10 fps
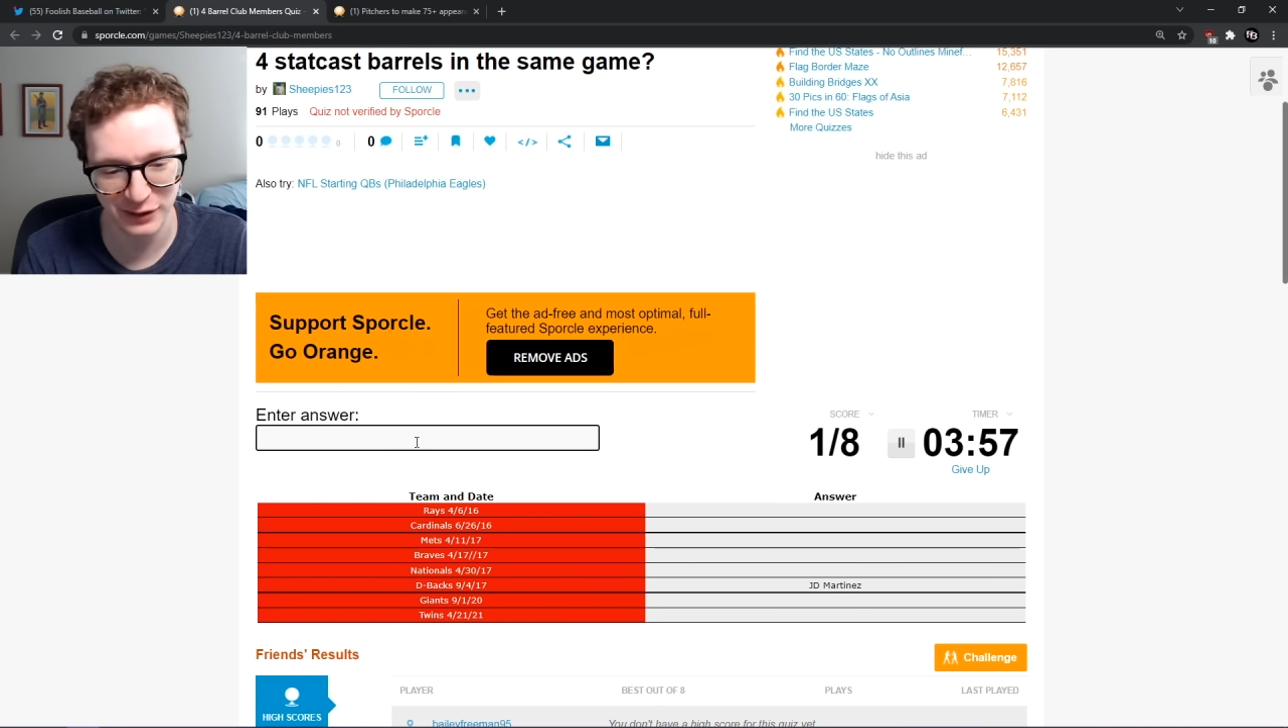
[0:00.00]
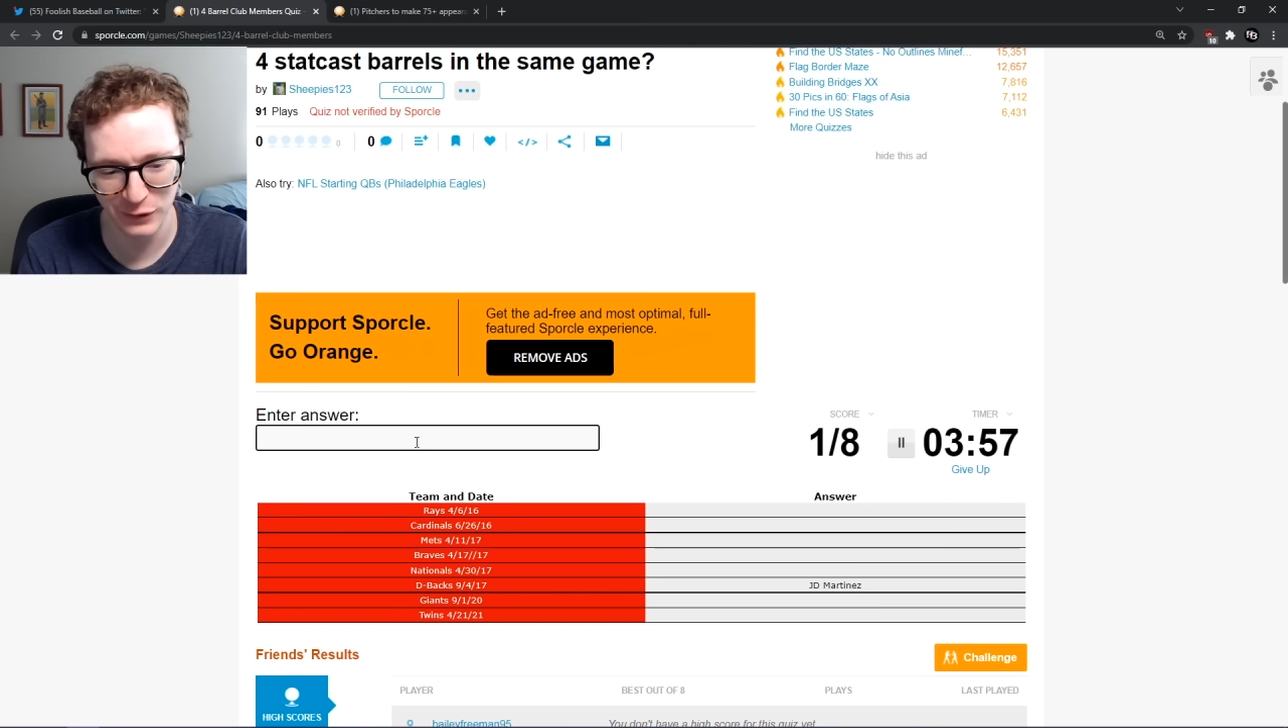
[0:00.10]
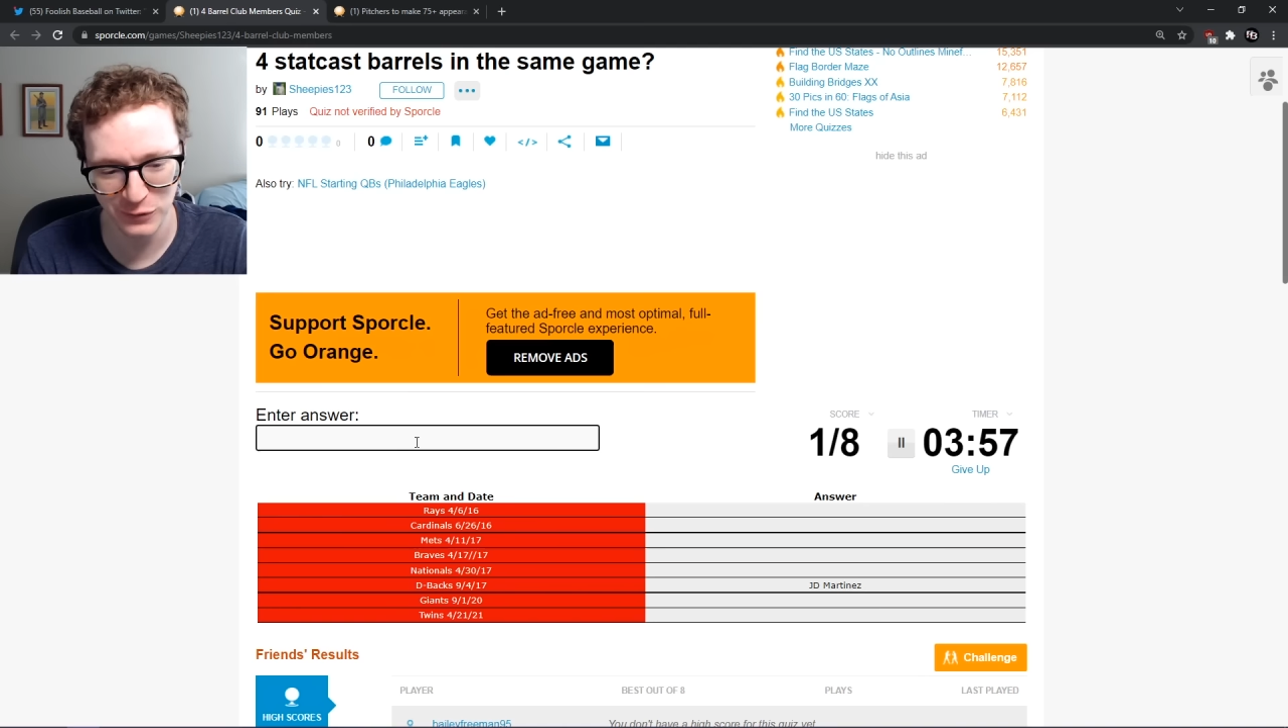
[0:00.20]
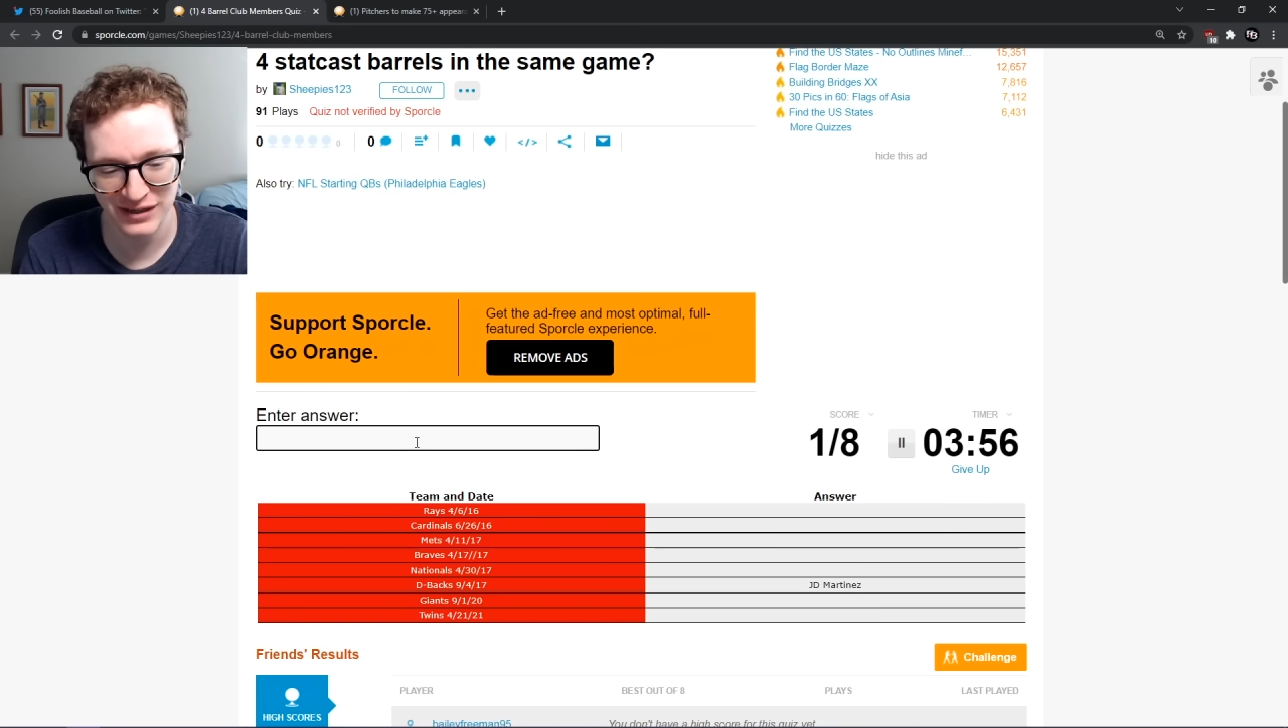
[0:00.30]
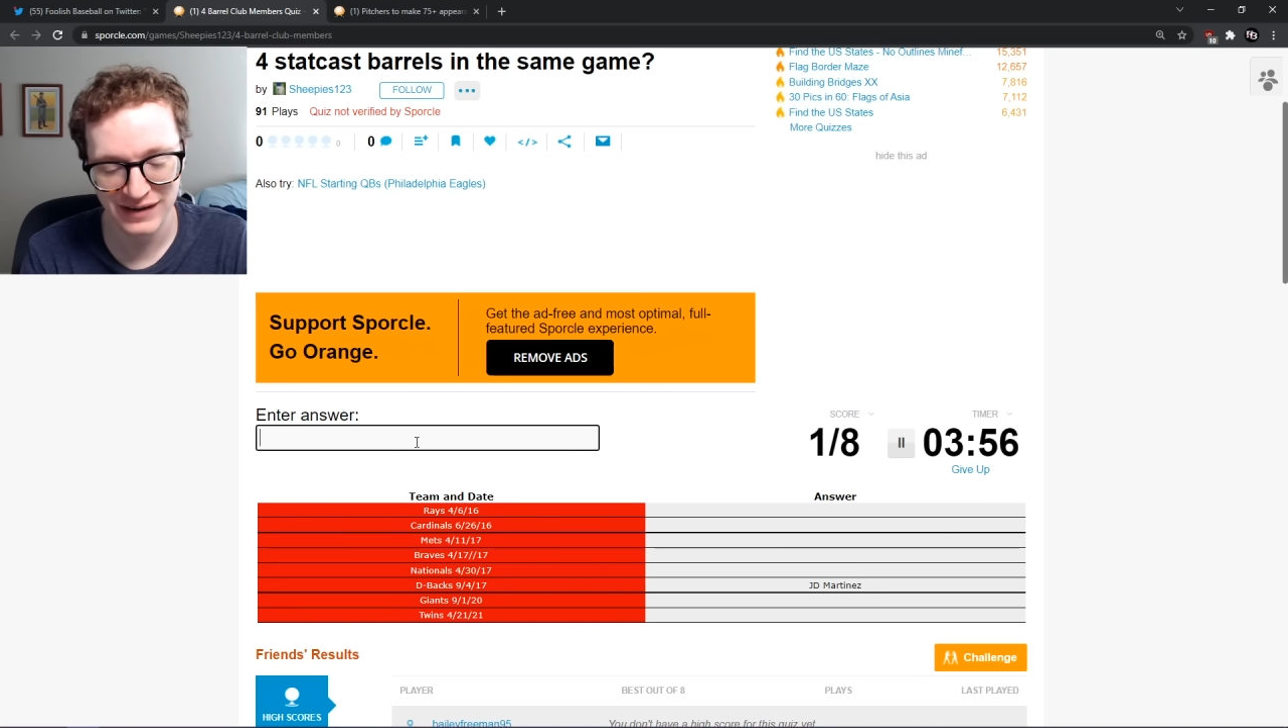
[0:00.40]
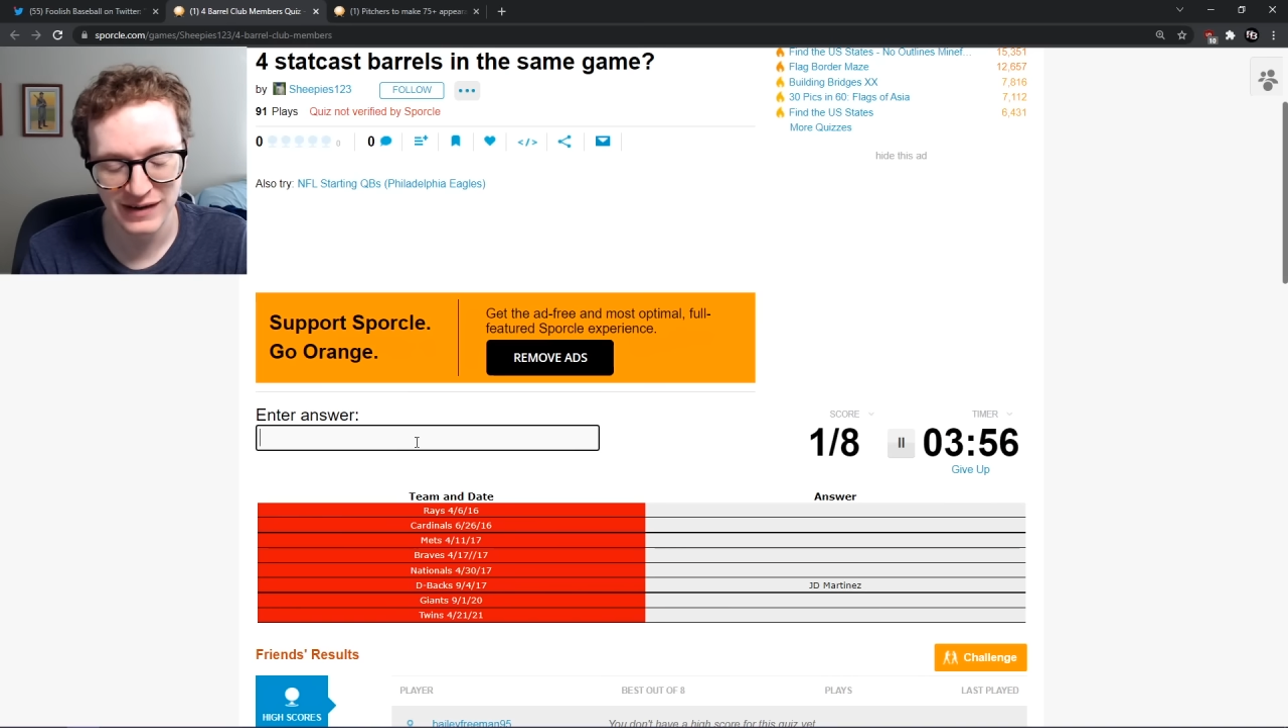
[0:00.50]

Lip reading: though.